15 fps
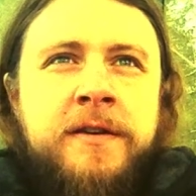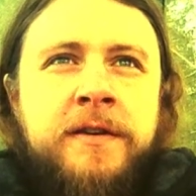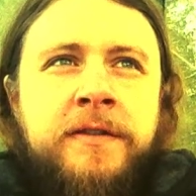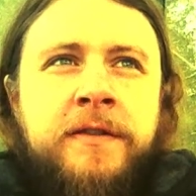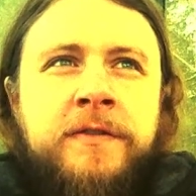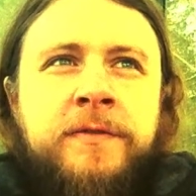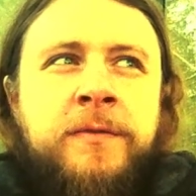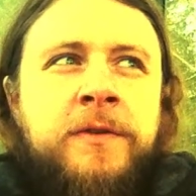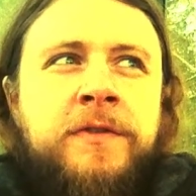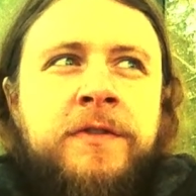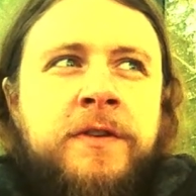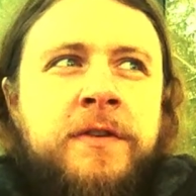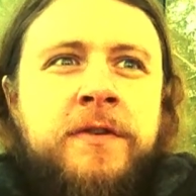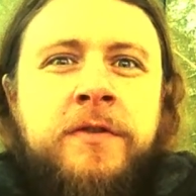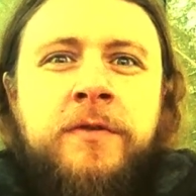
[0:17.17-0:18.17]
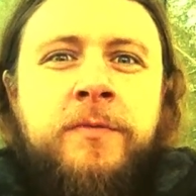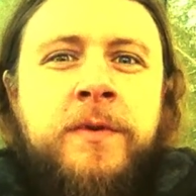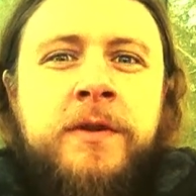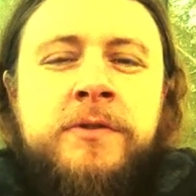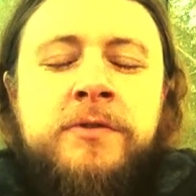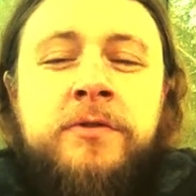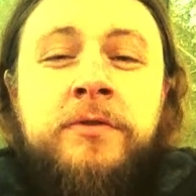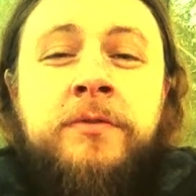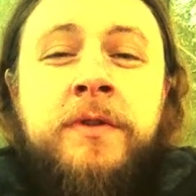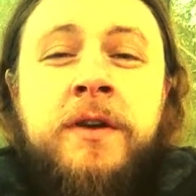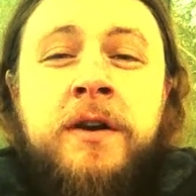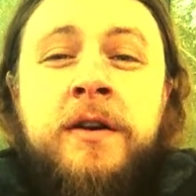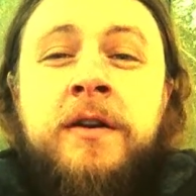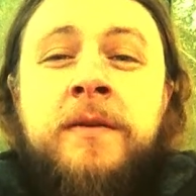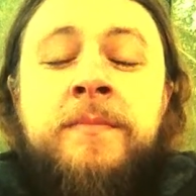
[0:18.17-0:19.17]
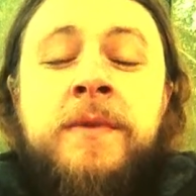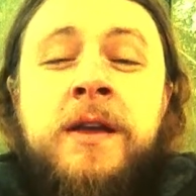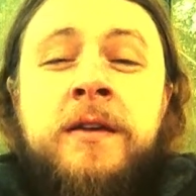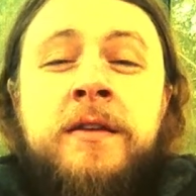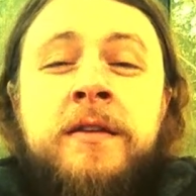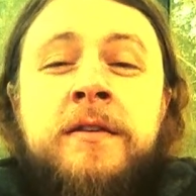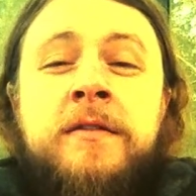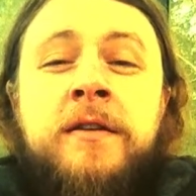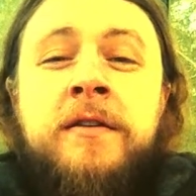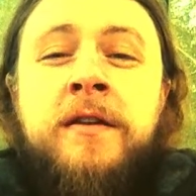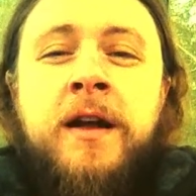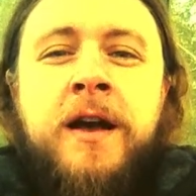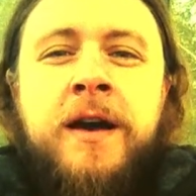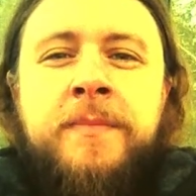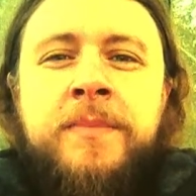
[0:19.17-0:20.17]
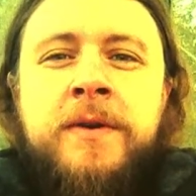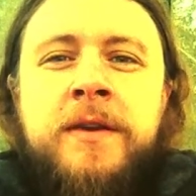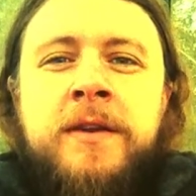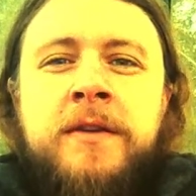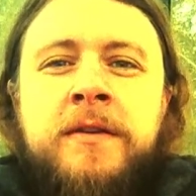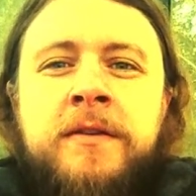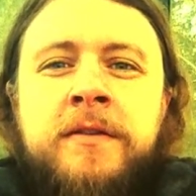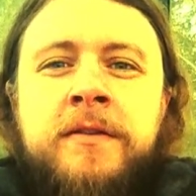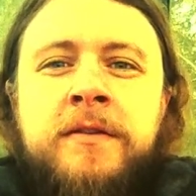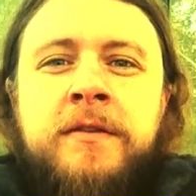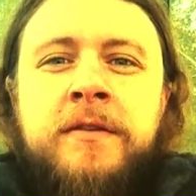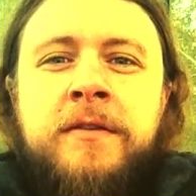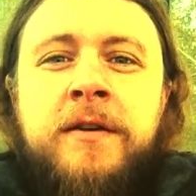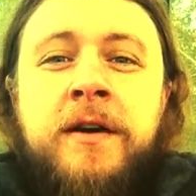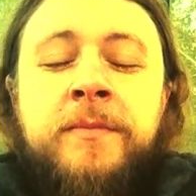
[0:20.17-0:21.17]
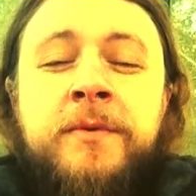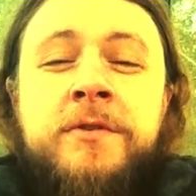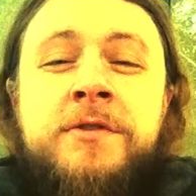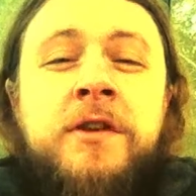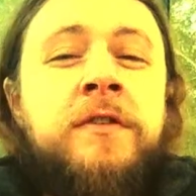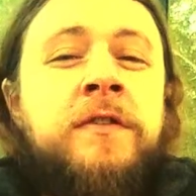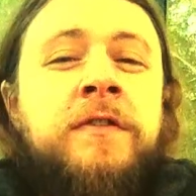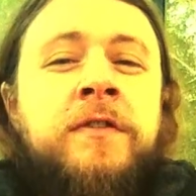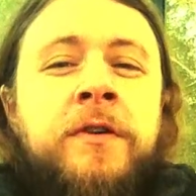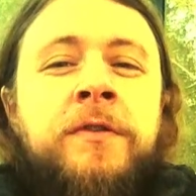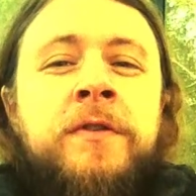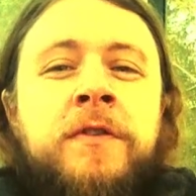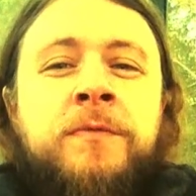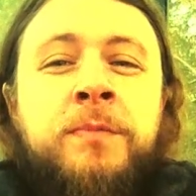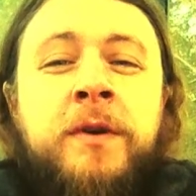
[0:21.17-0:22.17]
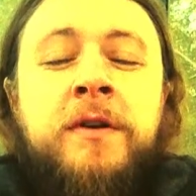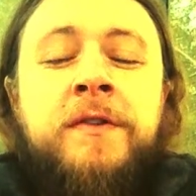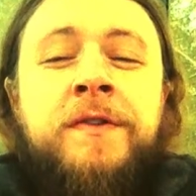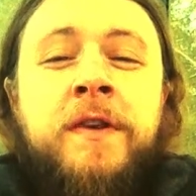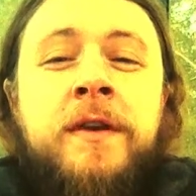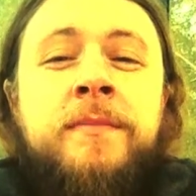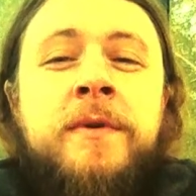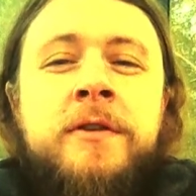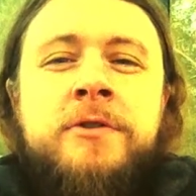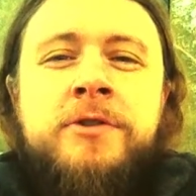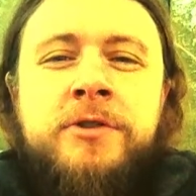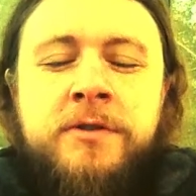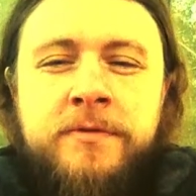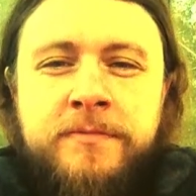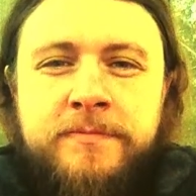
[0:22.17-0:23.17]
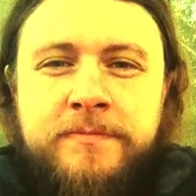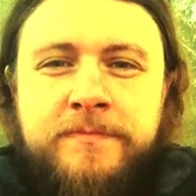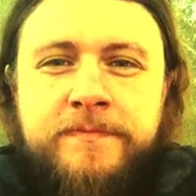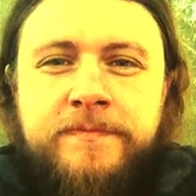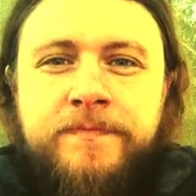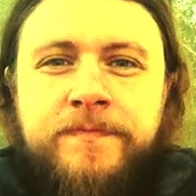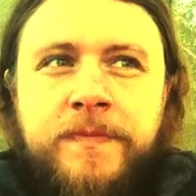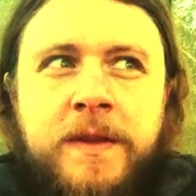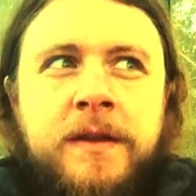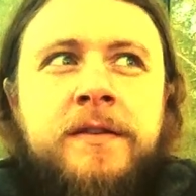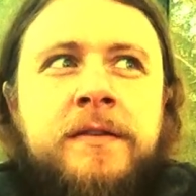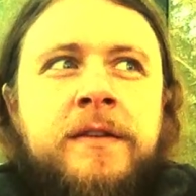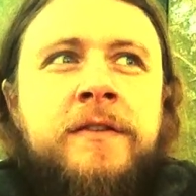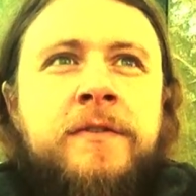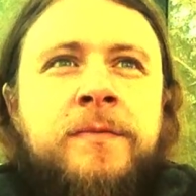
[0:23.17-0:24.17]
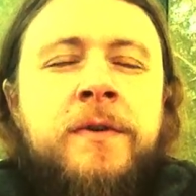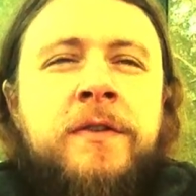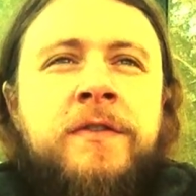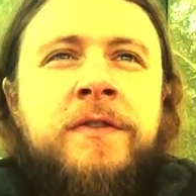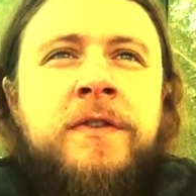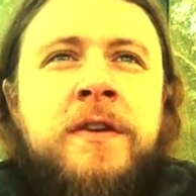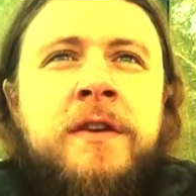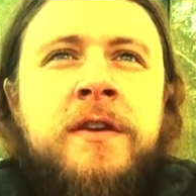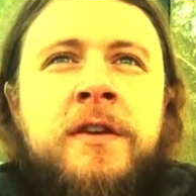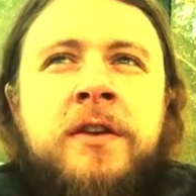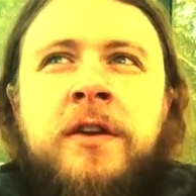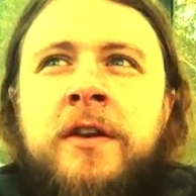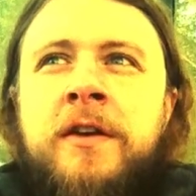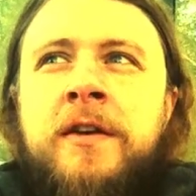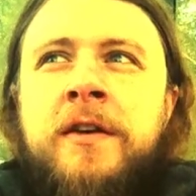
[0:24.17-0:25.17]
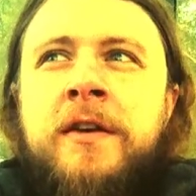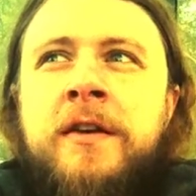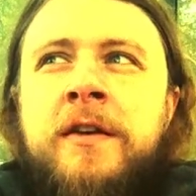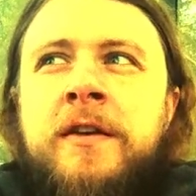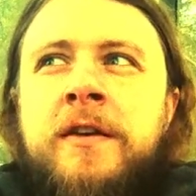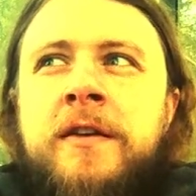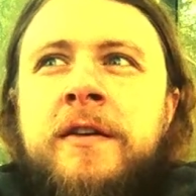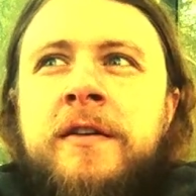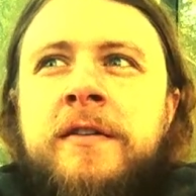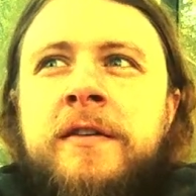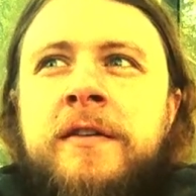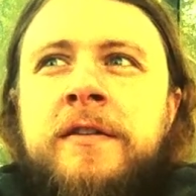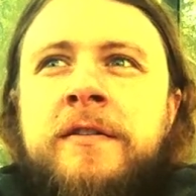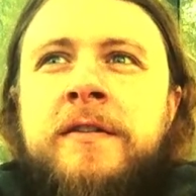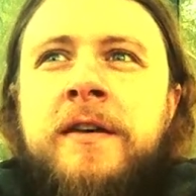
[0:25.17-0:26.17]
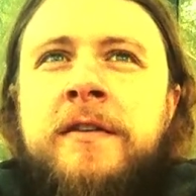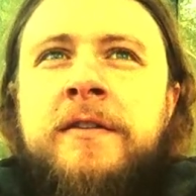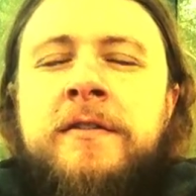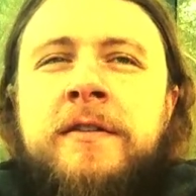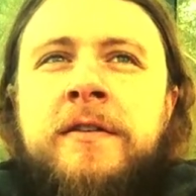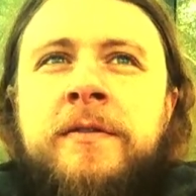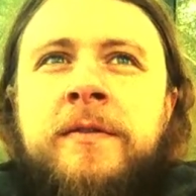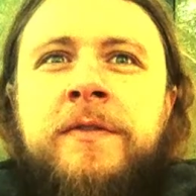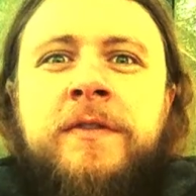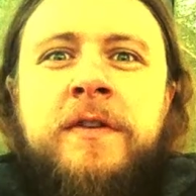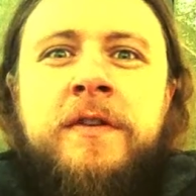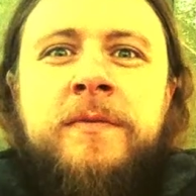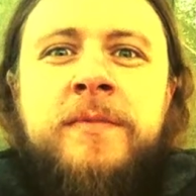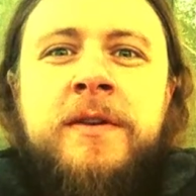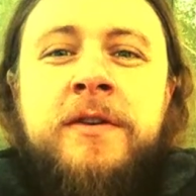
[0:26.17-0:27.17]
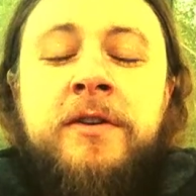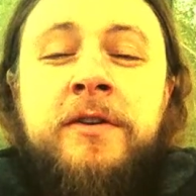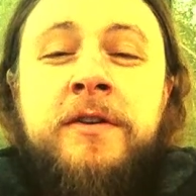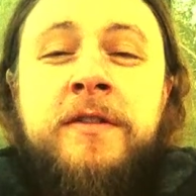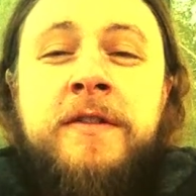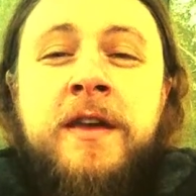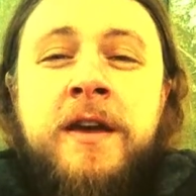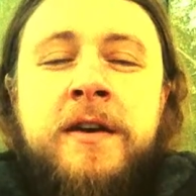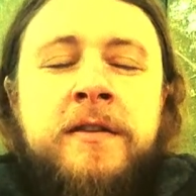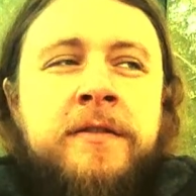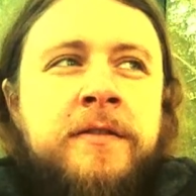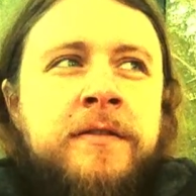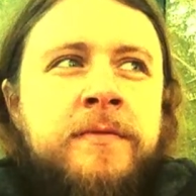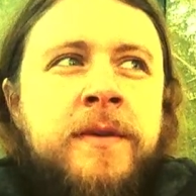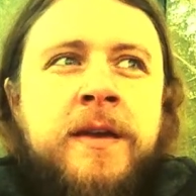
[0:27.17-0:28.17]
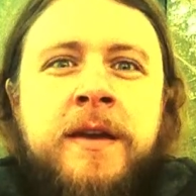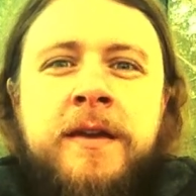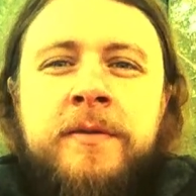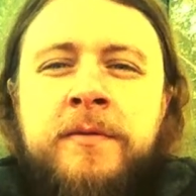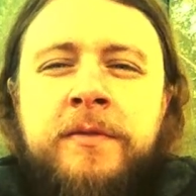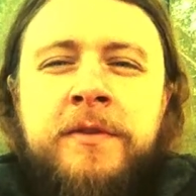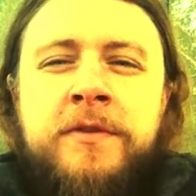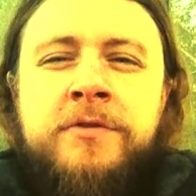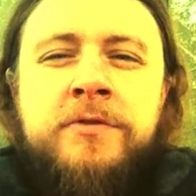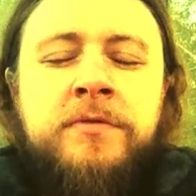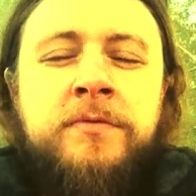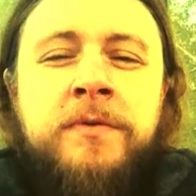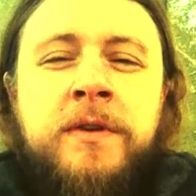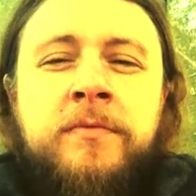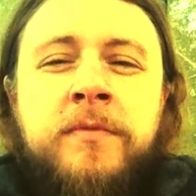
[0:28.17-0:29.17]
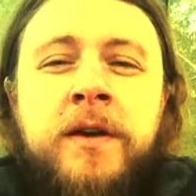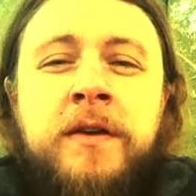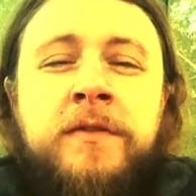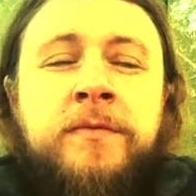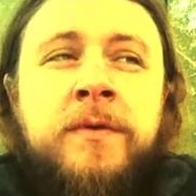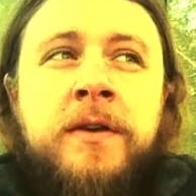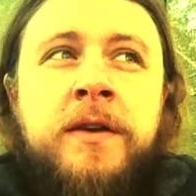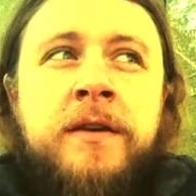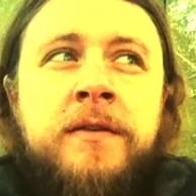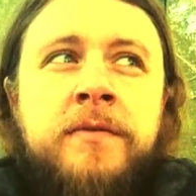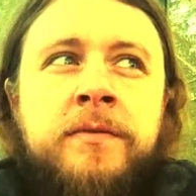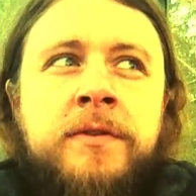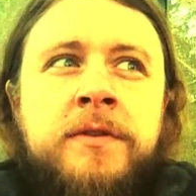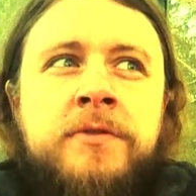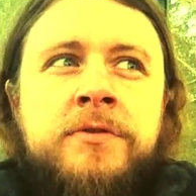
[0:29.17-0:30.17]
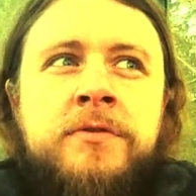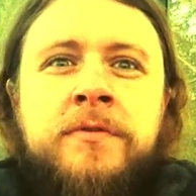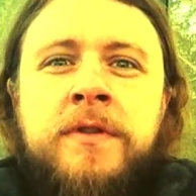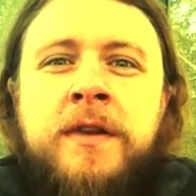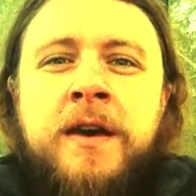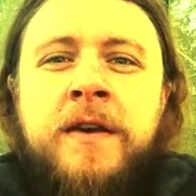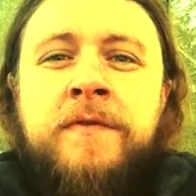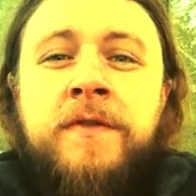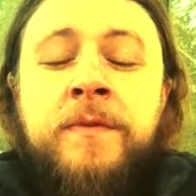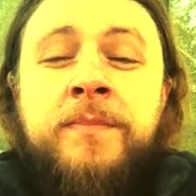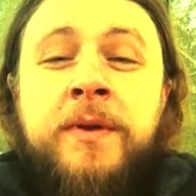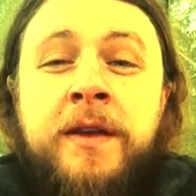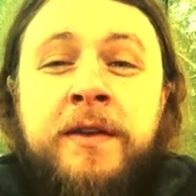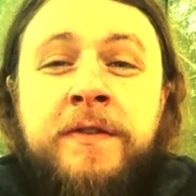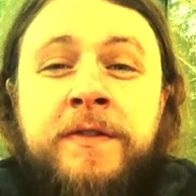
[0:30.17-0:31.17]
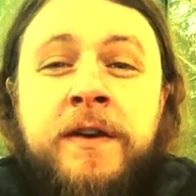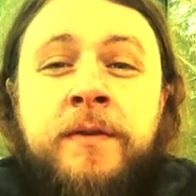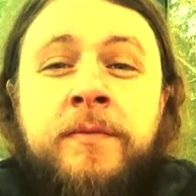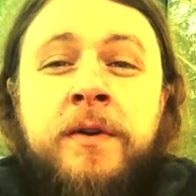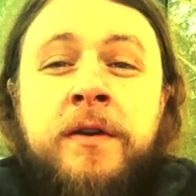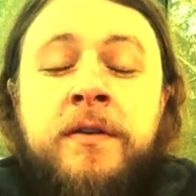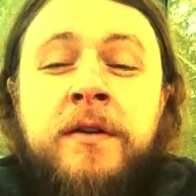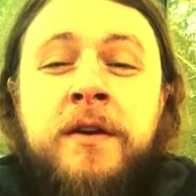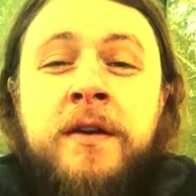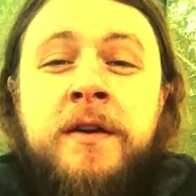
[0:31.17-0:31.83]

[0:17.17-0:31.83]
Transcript: unless we see who we truly are made in our happy Abba Jesus Holy Spirit's image, and unless we see it, that you know it's going to be good in the end. We can't really truly rest. We can't really truly have the peace that we're